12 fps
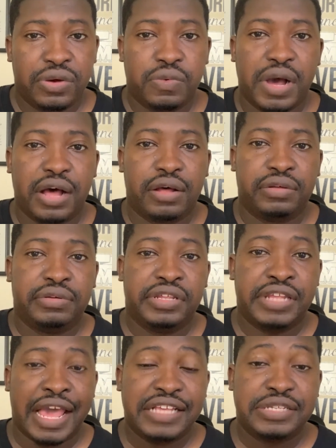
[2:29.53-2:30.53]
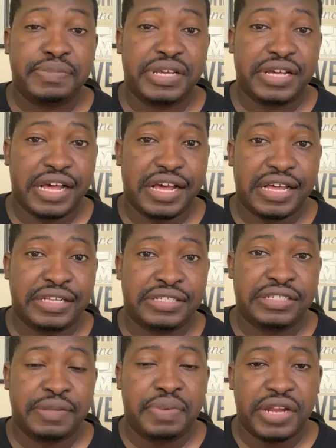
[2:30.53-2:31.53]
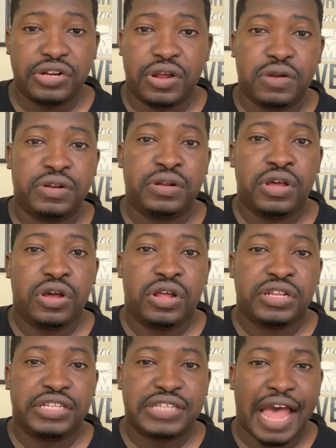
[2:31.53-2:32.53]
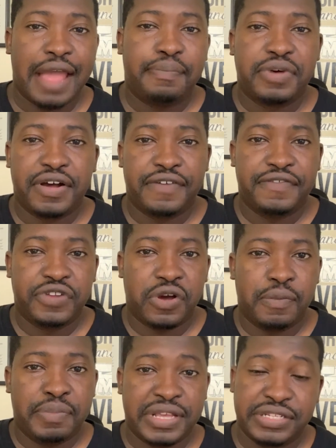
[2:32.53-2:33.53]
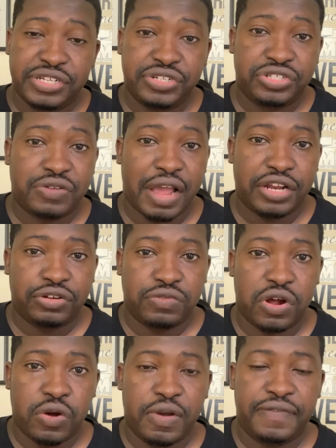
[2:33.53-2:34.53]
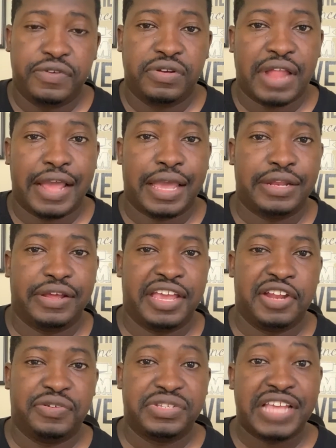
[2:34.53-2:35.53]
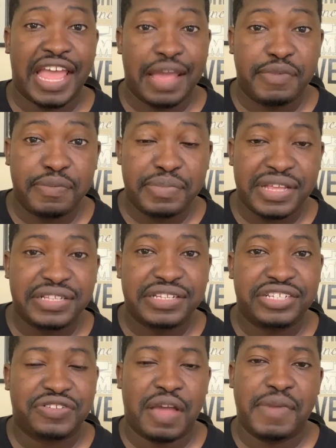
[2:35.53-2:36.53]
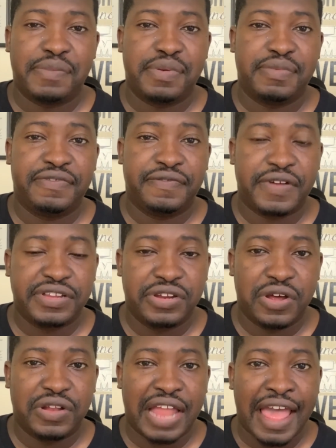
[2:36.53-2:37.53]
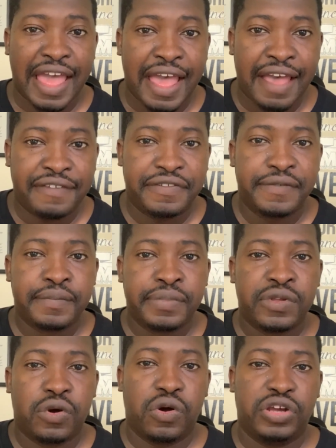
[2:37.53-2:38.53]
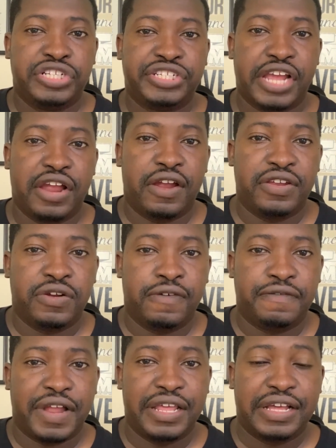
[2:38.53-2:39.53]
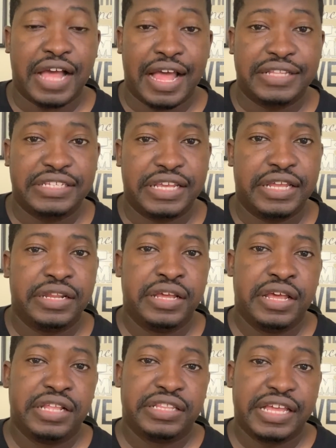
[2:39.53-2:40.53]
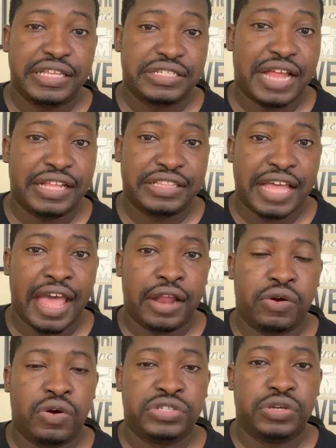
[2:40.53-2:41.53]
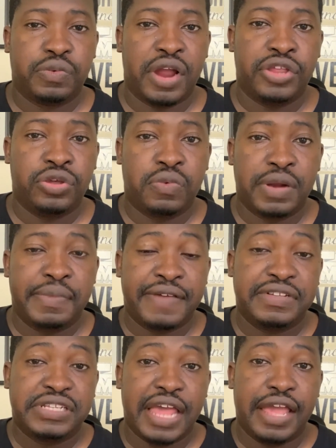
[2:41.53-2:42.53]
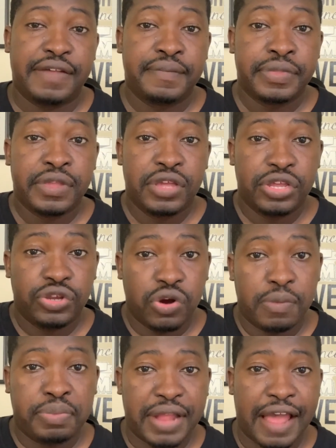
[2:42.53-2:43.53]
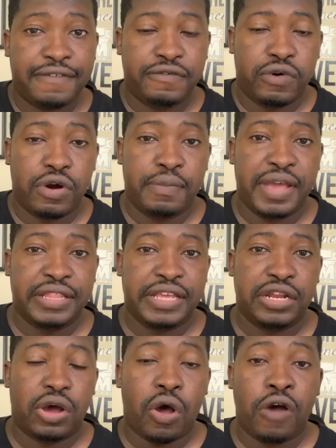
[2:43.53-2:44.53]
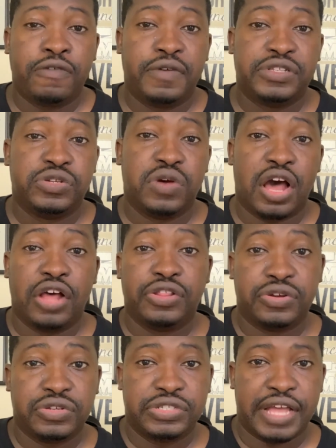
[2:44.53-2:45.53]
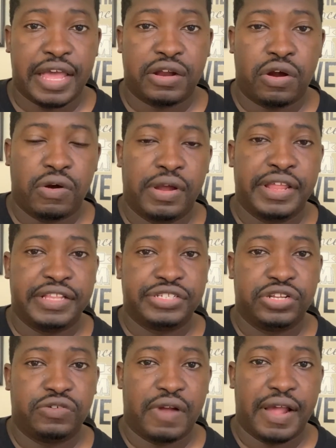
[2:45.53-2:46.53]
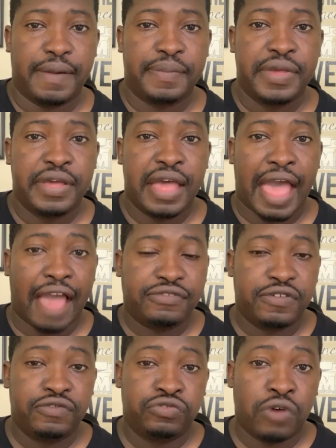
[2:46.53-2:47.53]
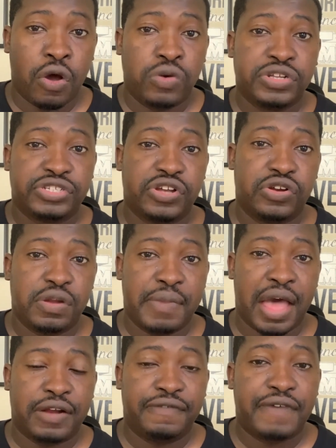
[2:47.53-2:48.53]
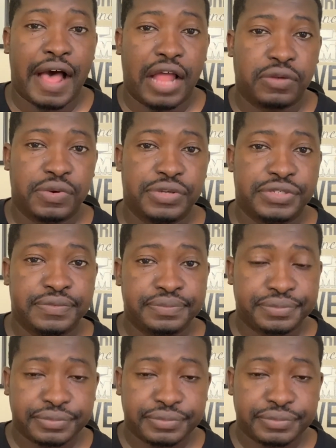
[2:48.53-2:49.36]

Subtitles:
Well, yes, because depending on the type of business you're trying to grow, if you're in an entertainment business, trying to make people laugh or share funny content, things like that, or to where you want to be able to take your platform and then offer it to others that are on Instagram after you've grown a certain amount of followers.